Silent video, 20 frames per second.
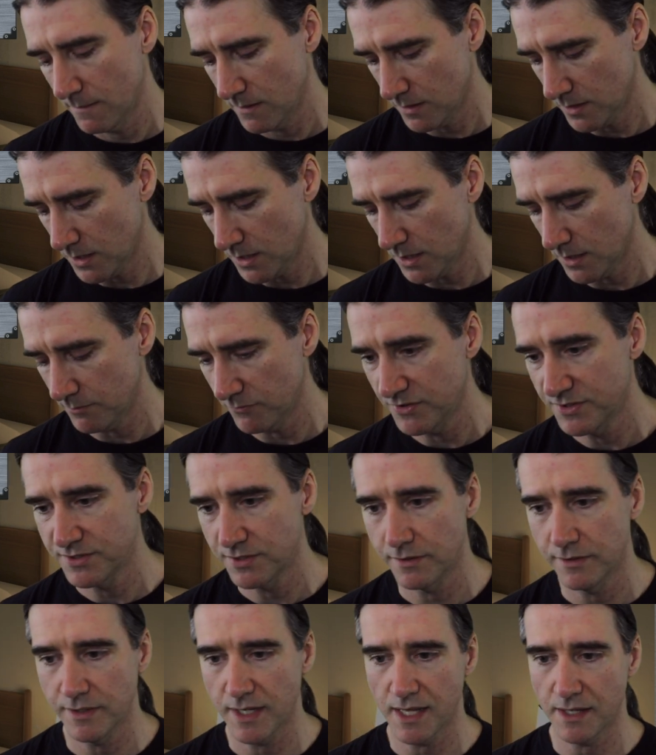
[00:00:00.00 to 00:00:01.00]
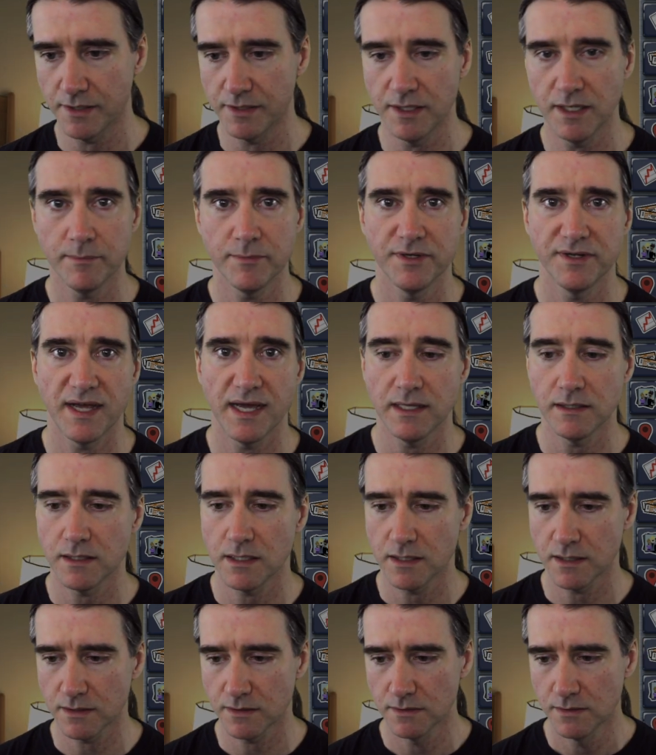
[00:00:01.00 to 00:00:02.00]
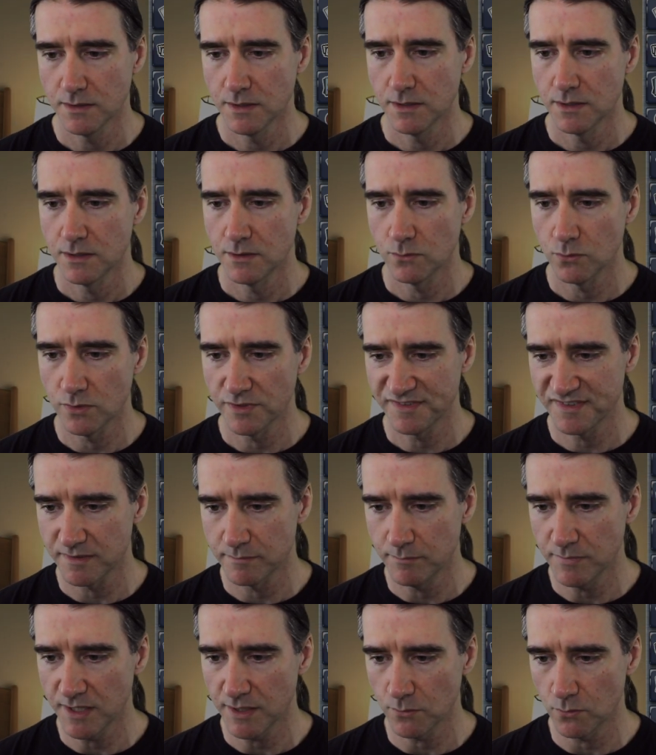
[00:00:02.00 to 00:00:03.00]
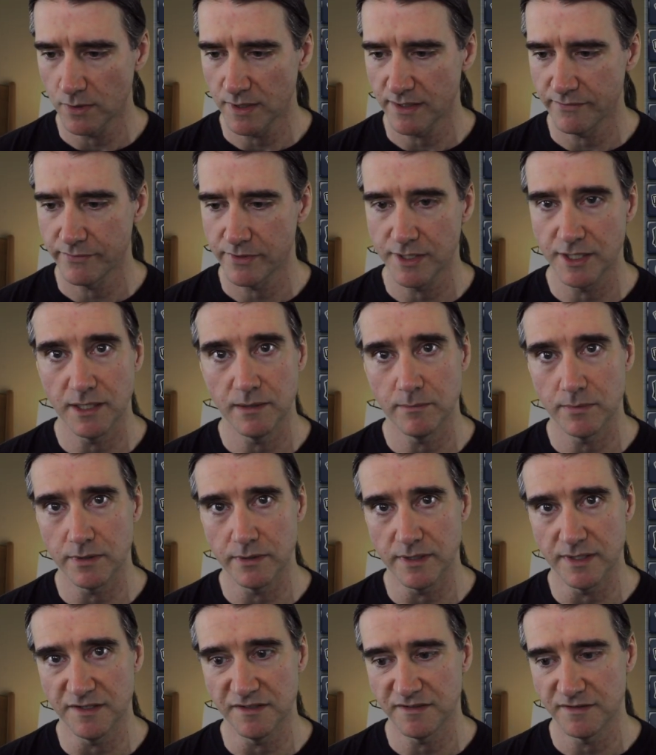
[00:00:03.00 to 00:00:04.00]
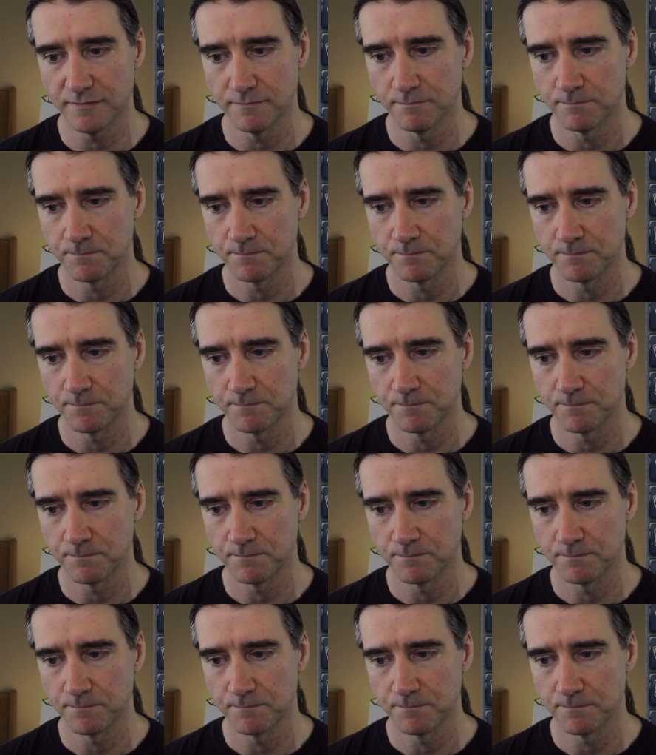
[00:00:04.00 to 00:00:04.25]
Return on a number dialogue will submit whatever the number is.